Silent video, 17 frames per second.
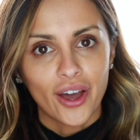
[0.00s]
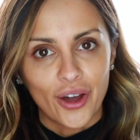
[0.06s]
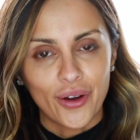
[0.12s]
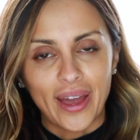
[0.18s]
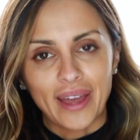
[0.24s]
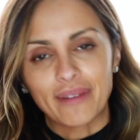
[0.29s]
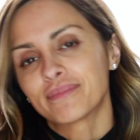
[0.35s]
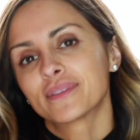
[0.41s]

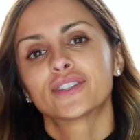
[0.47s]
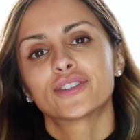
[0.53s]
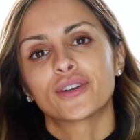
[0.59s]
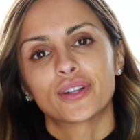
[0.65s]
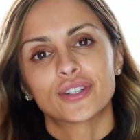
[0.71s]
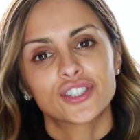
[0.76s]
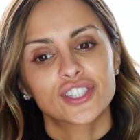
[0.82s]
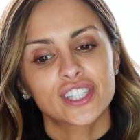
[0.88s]
Okay,
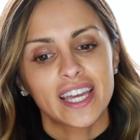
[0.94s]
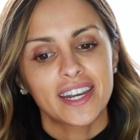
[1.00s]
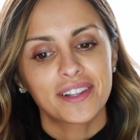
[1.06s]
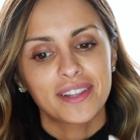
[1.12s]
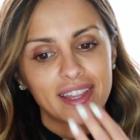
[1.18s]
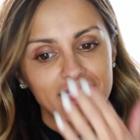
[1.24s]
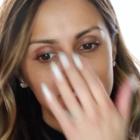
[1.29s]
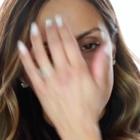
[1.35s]
so I'll just
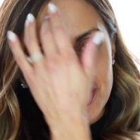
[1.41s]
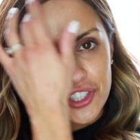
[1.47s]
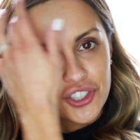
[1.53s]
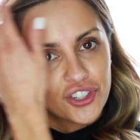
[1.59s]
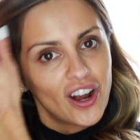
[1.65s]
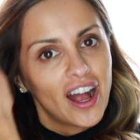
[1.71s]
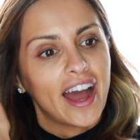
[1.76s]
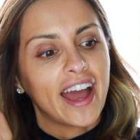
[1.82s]
kind of let that
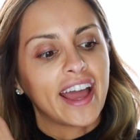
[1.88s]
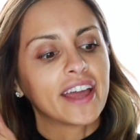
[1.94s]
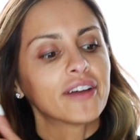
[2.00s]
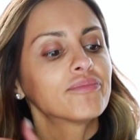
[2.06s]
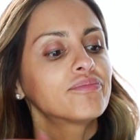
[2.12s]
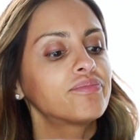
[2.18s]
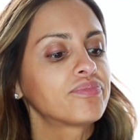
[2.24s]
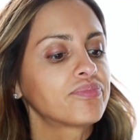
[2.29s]
dry.